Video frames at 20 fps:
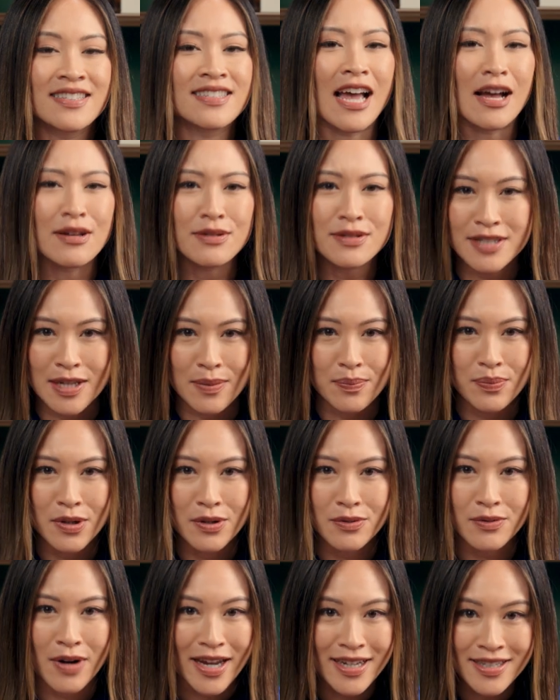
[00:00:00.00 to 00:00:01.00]
Sounds
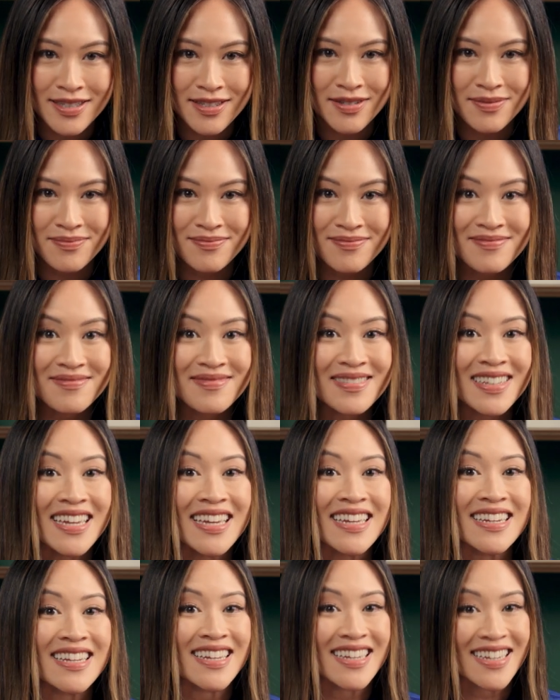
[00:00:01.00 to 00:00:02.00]
simple, right?
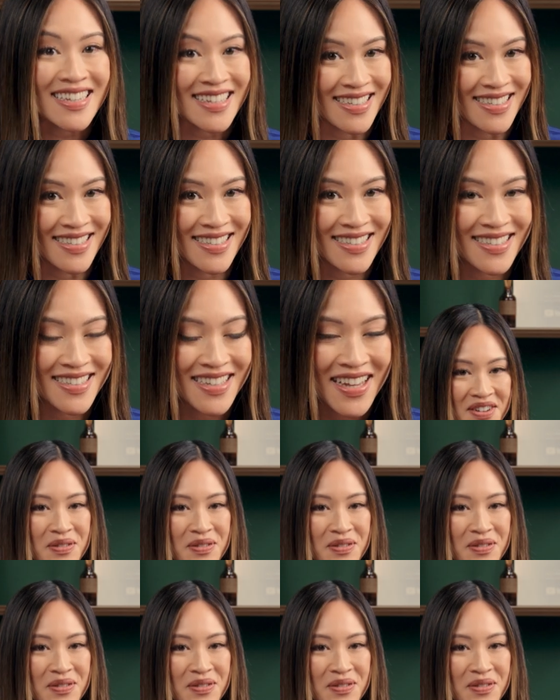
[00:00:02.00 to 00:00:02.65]
It is.